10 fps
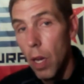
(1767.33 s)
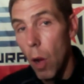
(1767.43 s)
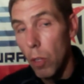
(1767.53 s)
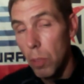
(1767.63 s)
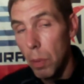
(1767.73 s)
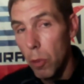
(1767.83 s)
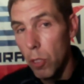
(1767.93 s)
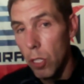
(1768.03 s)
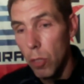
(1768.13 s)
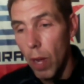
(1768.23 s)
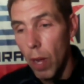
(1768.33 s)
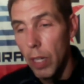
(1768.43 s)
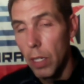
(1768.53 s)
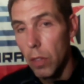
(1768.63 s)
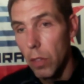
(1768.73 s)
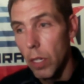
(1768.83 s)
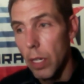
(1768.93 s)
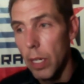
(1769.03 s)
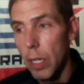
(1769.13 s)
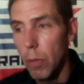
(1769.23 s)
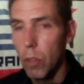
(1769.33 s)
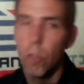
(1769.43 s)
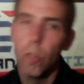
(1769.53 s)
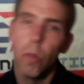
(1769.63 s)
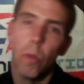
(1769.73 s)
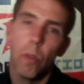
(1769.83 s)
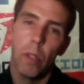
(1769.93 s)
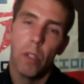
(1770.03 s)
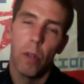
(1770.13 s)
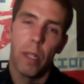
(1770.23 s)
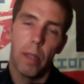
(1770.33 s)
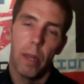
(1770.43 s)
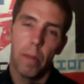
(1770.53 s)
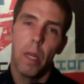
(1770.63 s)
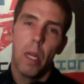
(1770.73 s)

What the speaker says: always be pushing ride on Sunday, which is zone 3 training time.